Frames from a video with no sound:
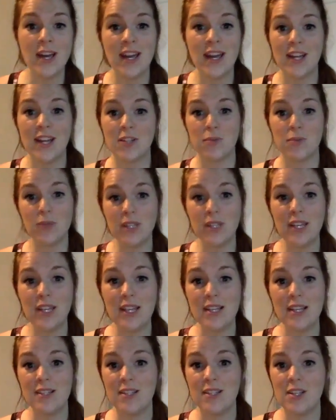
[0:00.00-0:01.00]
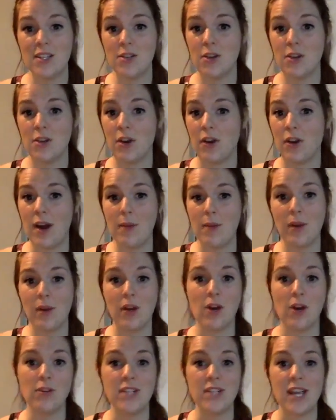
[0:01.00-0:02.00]
It's really easy. You can grab and
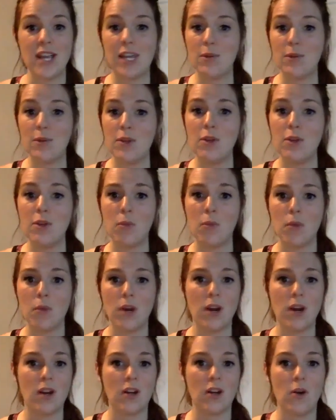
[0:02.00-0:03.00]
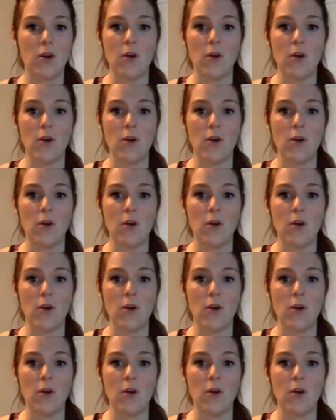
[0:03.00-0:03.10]
go, take it with you to work,